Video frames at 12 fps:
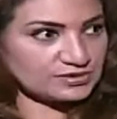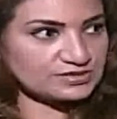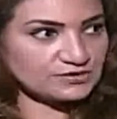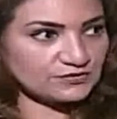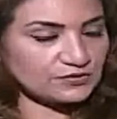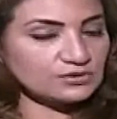
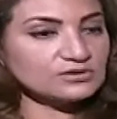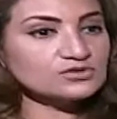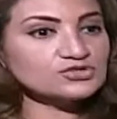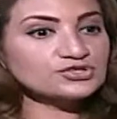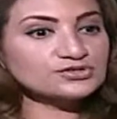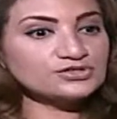first of
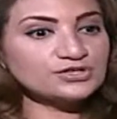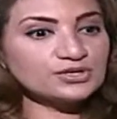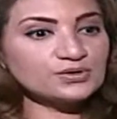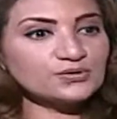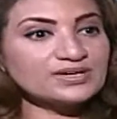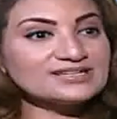all, should
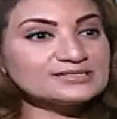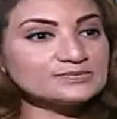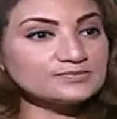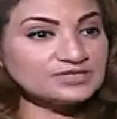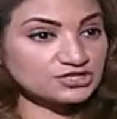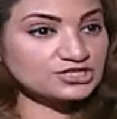know
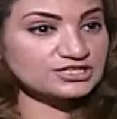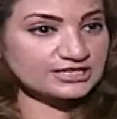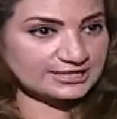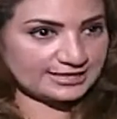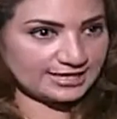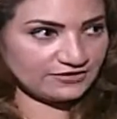his
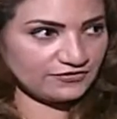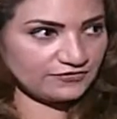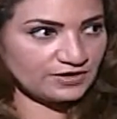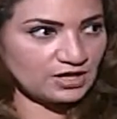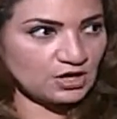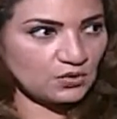mission in life.